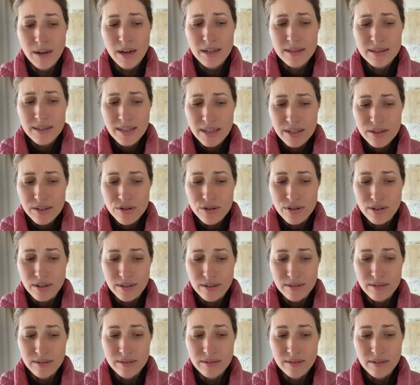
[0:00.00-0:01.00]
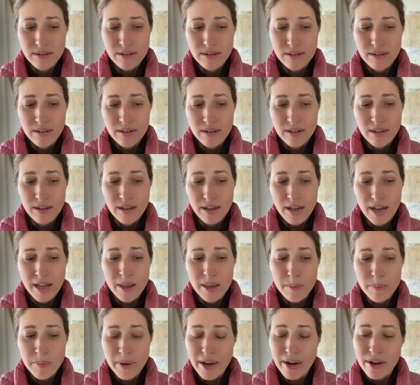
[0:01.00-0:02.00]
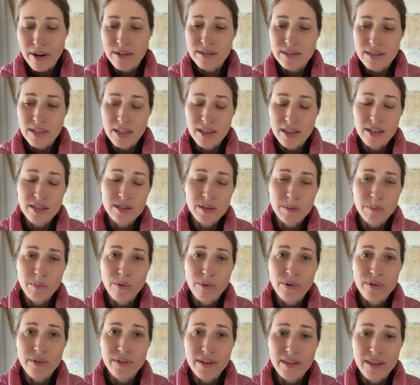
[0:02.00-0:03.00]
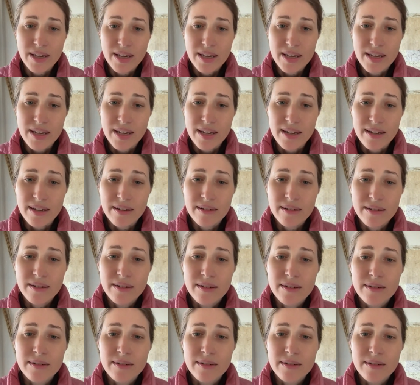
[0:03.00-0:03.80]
attention, and the parents get the support that they need.